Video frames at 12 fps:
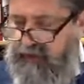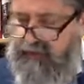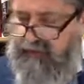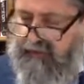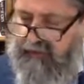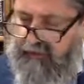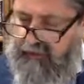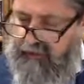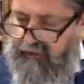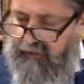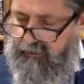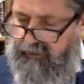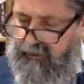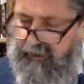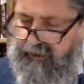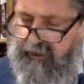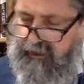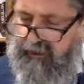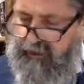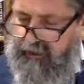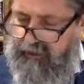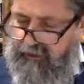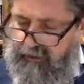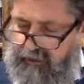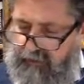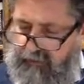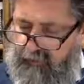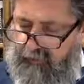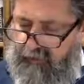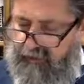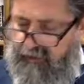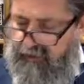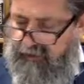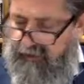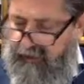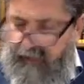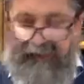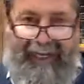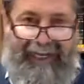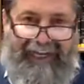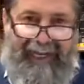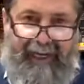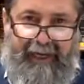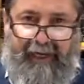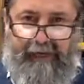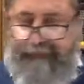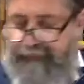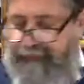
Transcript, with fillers: So, you know, we're speaking here of a person named Elkanah.